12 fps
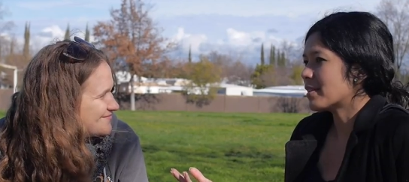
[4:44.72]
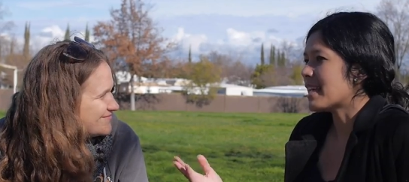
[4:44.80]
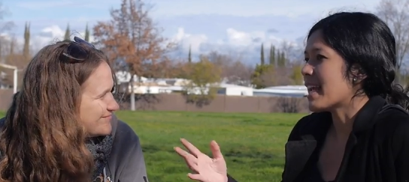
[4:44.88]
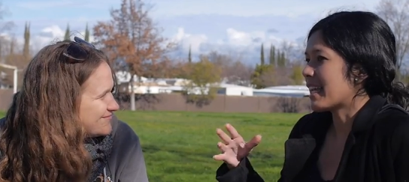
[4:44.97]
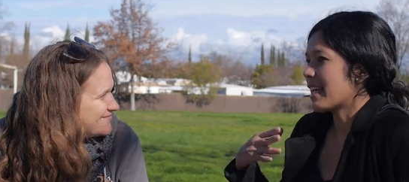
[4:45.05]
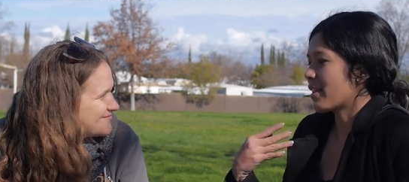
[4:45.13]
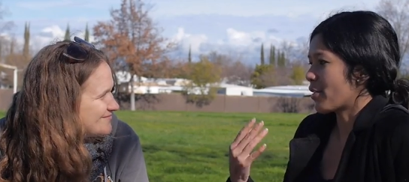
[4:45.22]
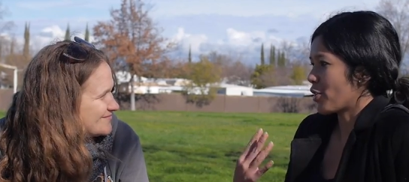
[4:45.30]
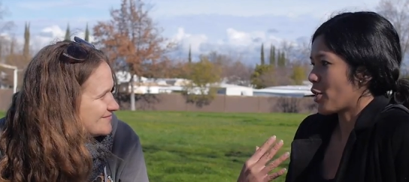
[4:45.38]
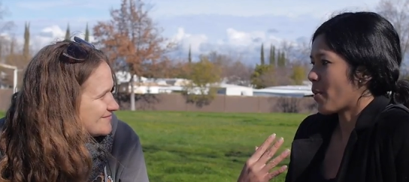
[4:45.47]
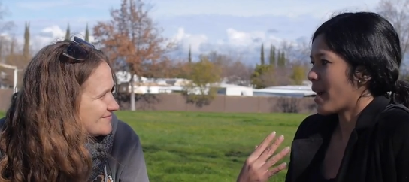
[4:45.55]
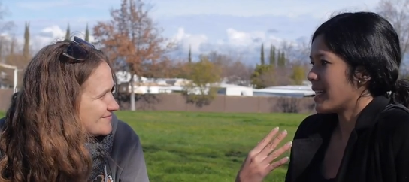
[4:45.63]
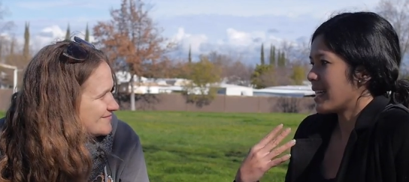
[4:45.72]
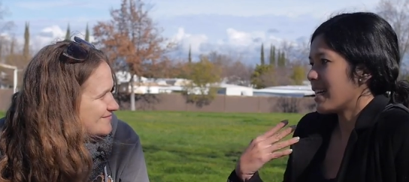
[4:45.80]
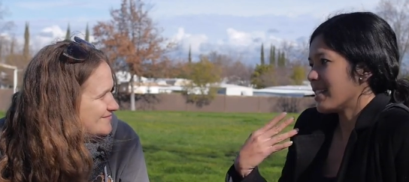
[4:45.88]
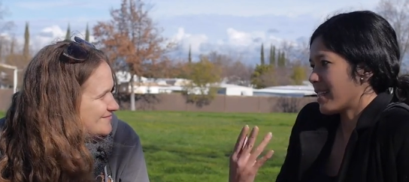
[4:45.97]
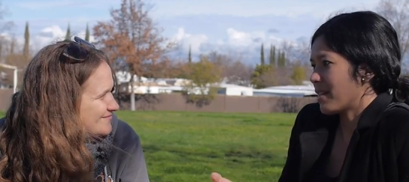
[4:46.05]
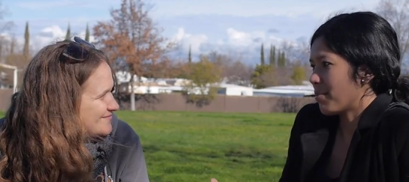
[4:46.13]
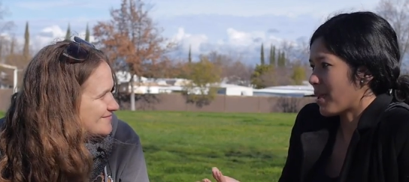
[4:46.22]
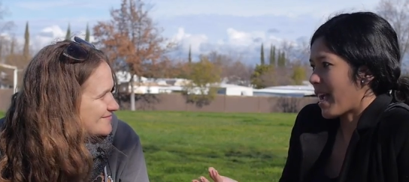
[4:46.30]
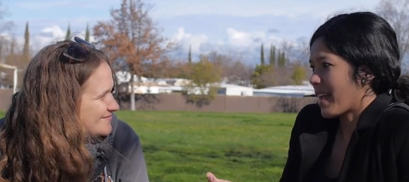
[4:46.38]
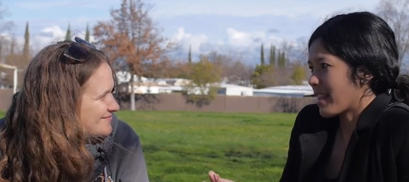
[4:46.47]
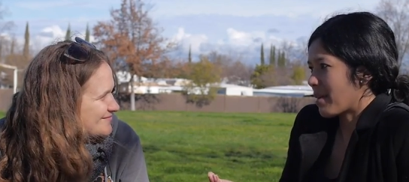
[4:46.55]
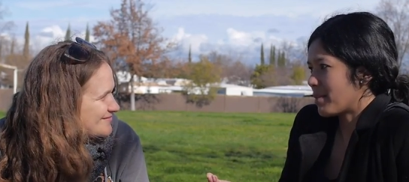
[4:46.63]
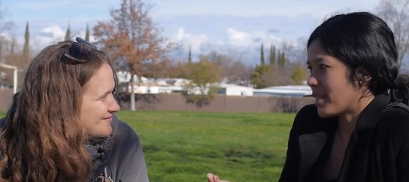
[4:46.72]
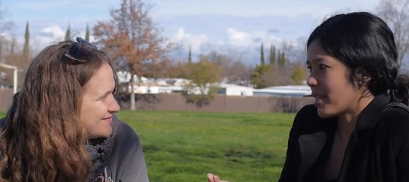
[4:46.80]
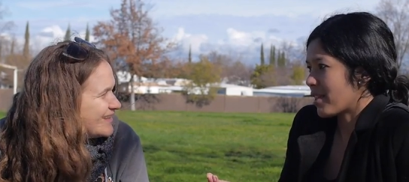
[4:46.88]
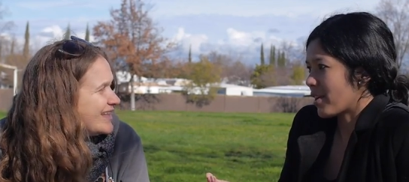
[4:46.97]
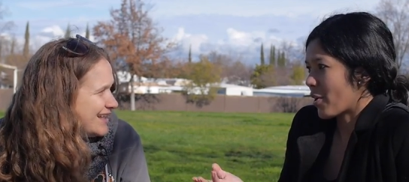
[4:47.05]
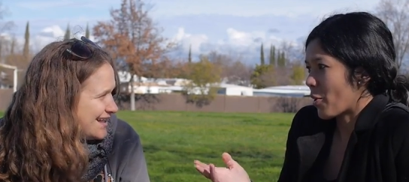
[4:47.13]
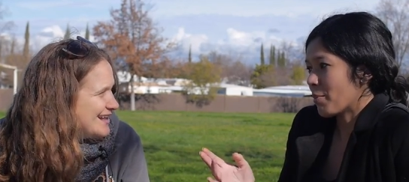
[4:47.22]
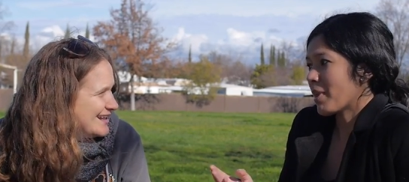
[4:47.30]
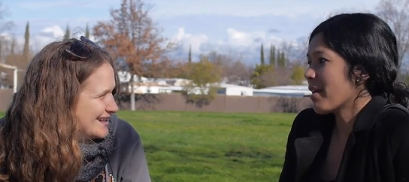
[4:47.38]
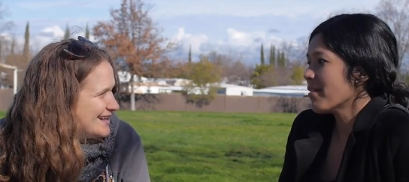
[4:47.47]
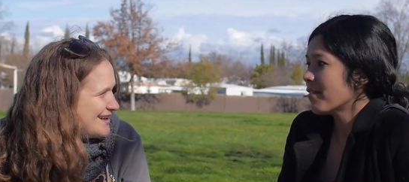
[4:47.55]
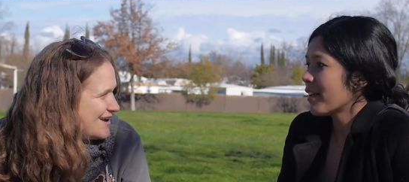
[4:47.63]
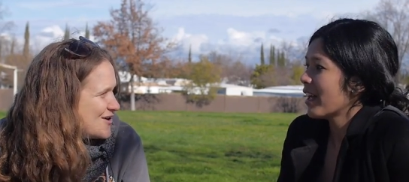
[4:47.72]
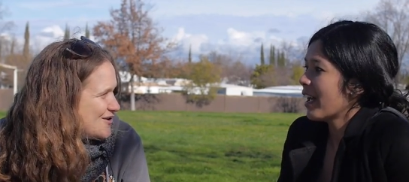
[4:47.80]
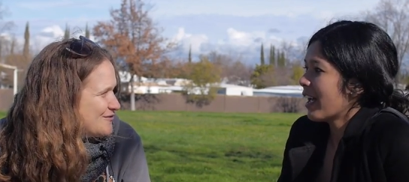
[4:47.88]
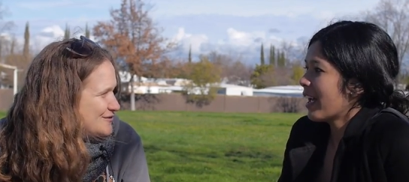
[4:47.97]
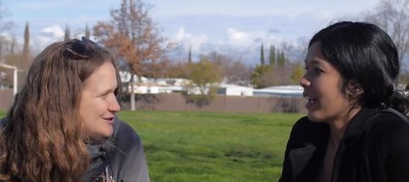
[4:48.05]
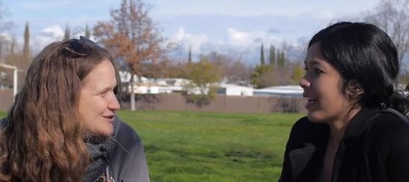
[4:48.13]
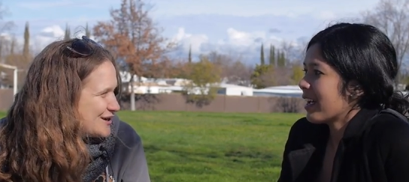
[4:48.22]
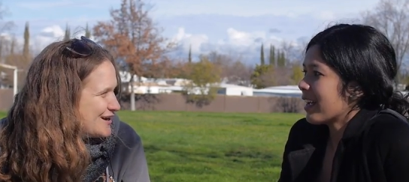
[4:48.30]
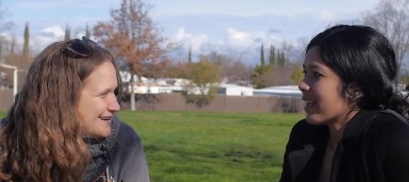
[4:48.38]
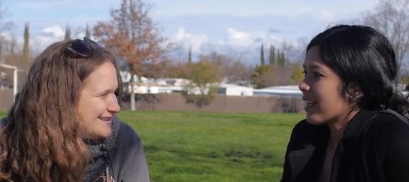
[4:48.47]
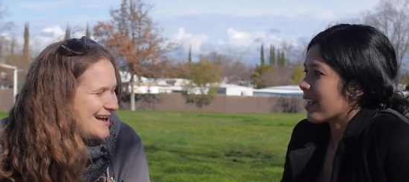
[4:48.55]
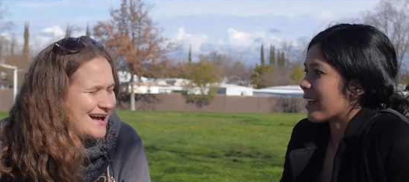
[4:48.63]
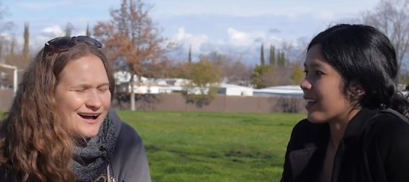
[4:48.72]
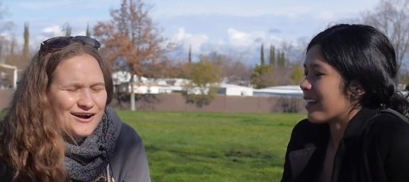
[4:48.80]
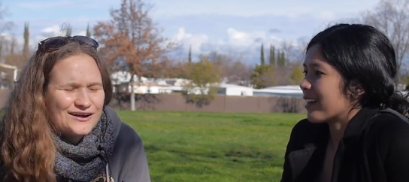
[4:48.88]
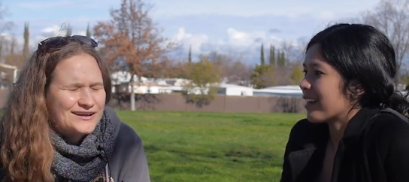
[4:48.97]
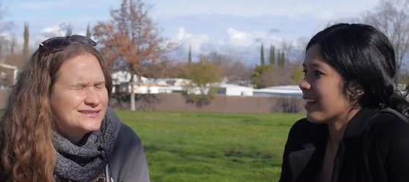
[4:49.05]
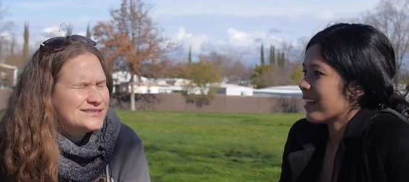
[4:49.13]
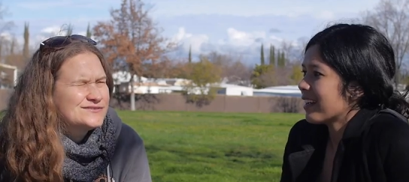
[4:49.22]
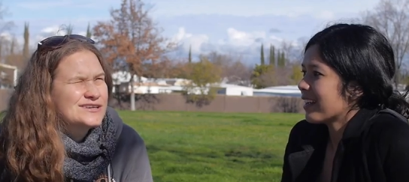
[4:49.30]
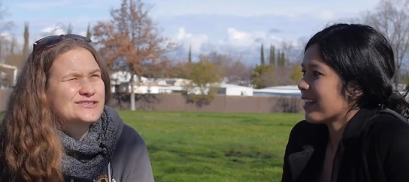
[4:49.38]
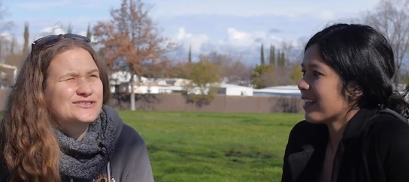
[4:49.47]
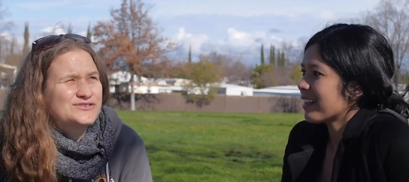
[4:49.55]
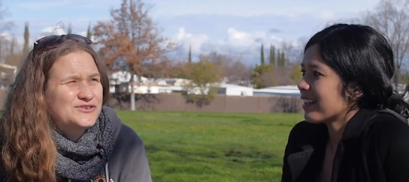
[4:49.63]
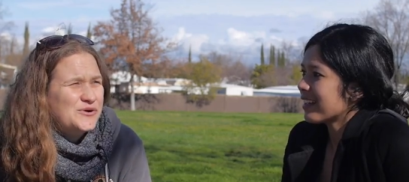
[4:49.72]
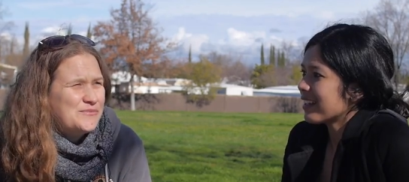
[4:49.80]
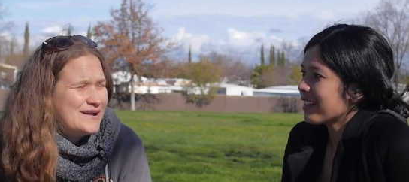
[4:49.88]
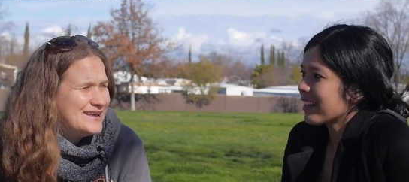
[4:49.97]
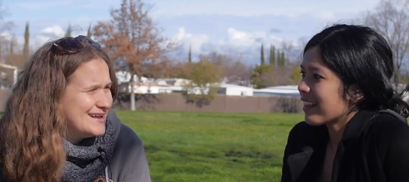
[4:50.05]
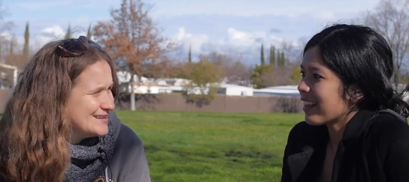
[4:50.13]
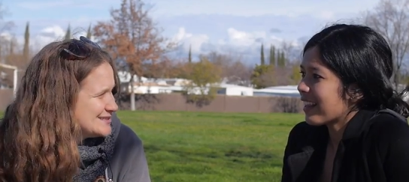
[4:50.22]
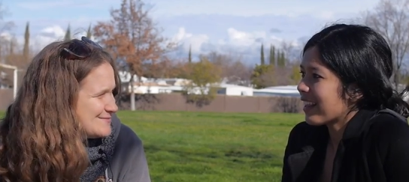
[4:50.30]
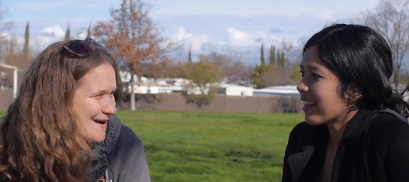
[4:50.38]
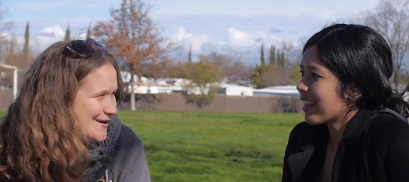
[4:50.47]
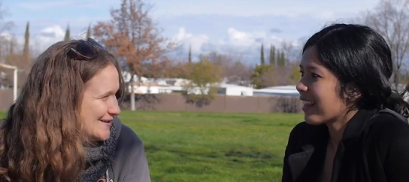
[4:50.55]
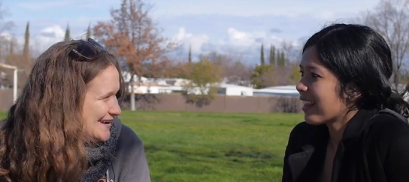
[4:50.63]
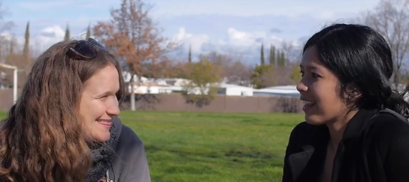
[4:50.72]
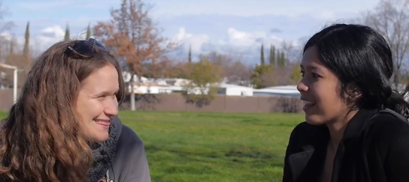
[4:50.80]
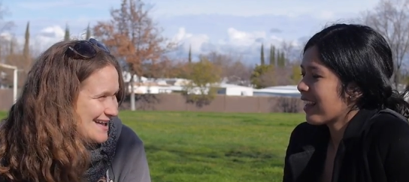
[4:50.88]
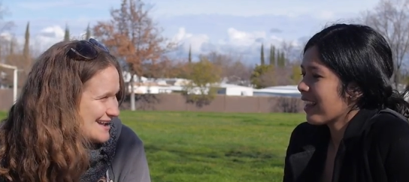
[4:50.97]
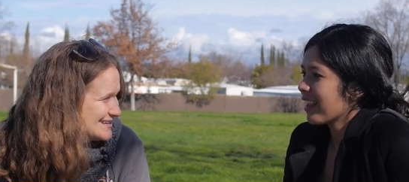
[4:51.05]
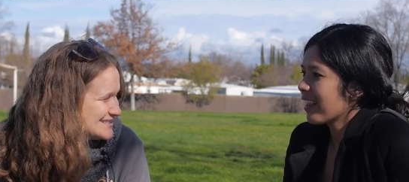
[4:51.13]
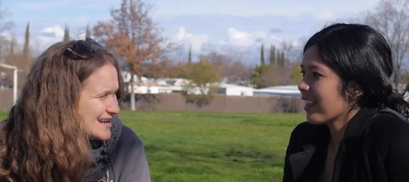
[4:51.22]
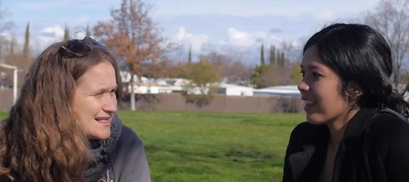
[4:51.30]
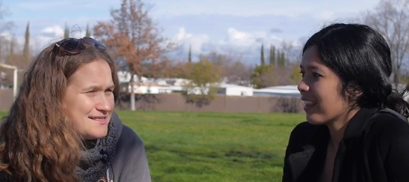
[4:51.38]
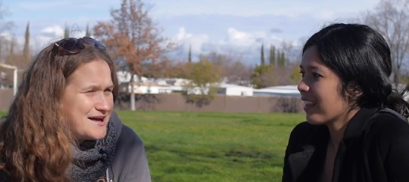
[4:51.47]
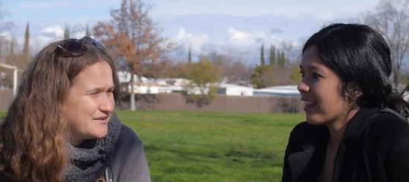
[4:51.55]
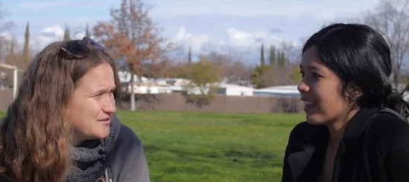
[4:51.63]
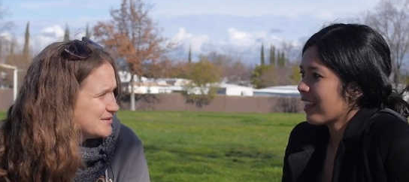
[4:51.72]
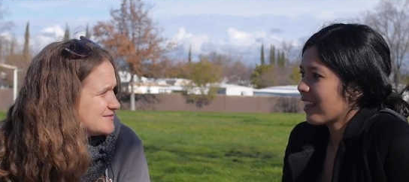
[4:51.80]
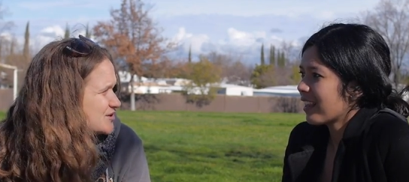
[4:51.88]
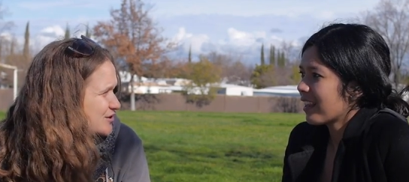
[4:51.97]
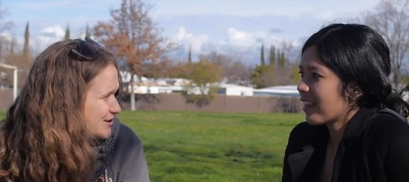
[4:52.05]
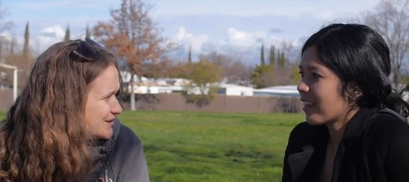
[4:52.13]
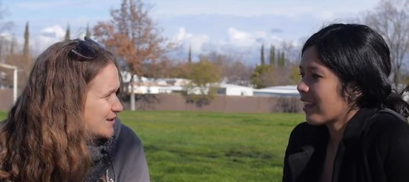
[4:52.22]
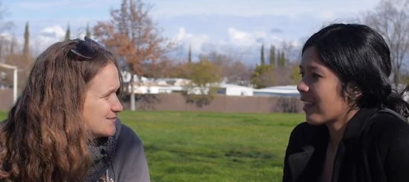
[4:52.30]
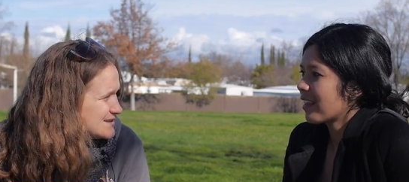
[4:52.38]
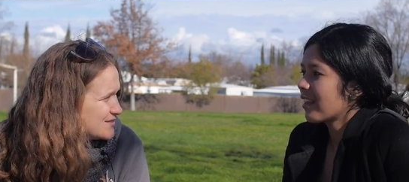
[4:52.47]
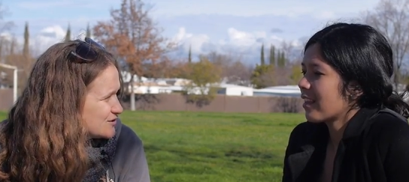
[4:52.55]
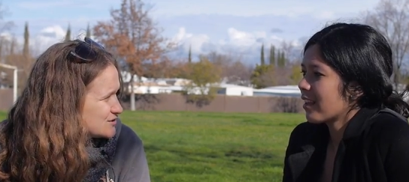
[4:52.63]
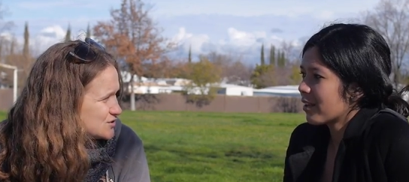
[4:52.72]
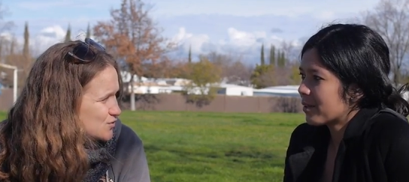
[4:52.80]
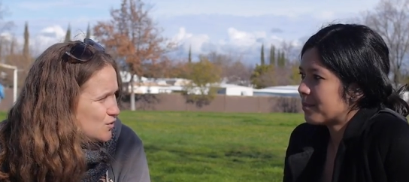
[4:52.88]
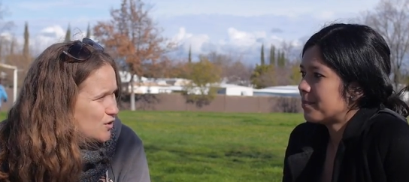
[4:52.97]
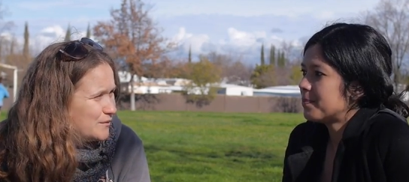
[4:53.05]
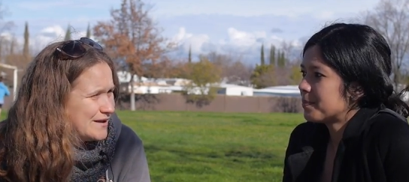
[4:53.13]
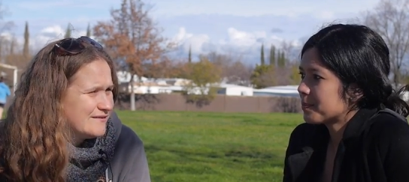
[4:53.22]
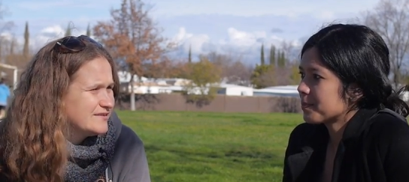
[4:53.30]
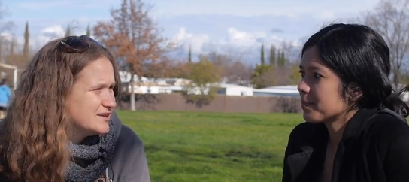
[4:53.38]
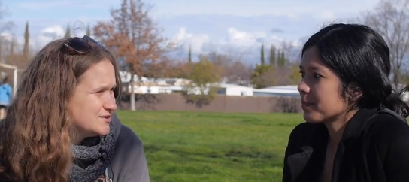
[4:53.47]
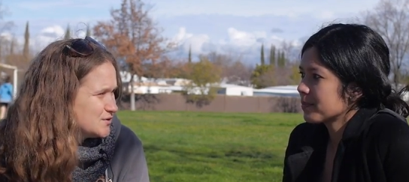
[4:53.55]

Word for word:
Speaker 1: taking their new ideas and applying them to their home life?
Speaker 2: Oh, for sure. Yeah, our kids have done so many inspiring things. Like, a lot of them have started clubs at their school. We have kids